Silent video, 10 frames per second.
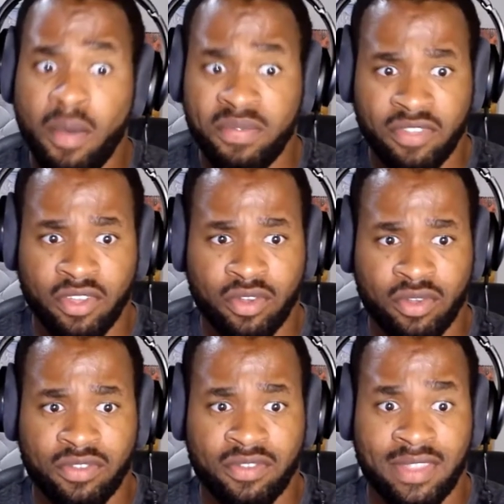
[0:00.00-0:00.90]

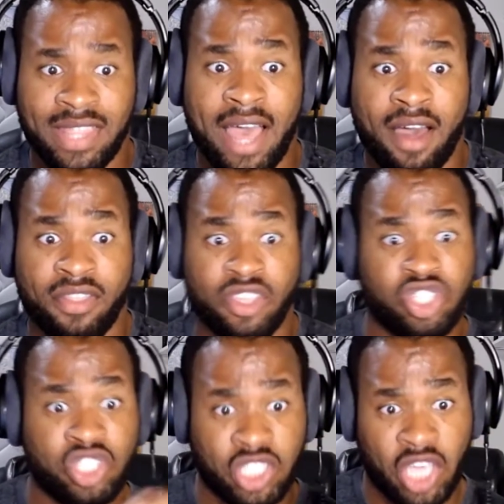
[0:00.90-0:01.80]
obstacles. Now, the
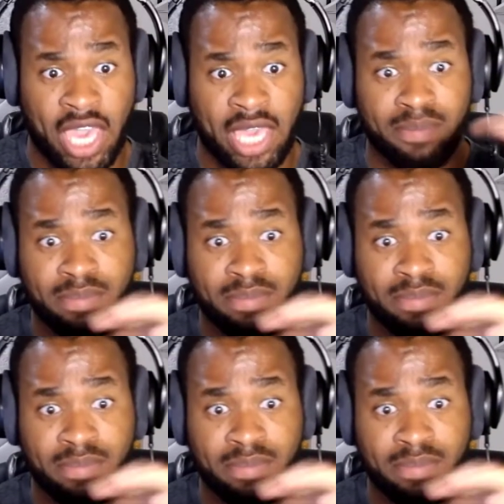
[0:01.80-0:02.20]
shape